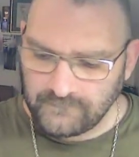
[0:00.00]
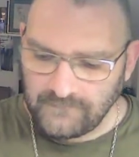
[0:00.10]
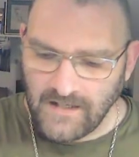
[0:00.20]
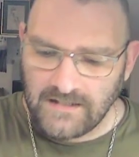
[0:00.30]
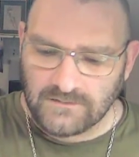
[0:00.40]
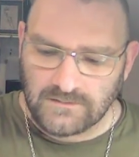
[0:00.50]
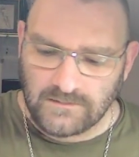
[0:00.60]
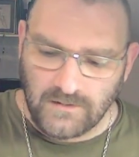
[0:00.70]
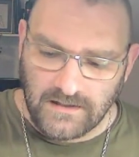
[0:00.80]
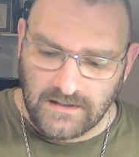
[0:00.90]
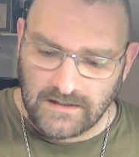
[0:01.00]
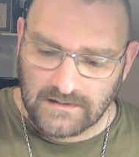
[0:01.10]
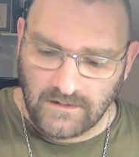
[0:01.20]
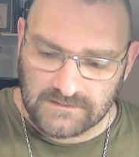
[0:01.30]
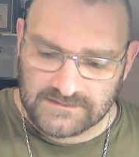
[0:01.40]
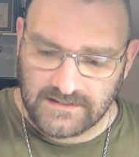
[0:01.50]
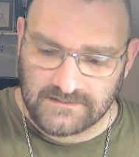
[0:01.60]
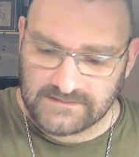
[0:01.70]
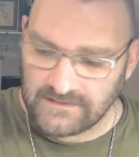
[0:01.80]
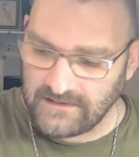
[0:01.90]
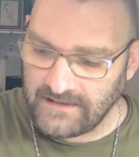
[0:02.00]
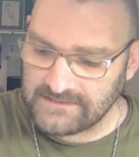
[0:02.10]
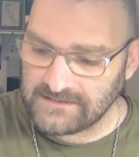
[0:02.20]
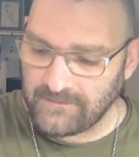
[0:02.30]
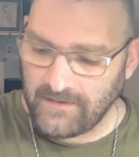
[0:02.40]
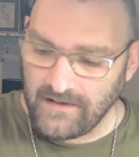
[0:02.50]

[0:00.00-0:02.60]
A little uh, uh, content uh, heads up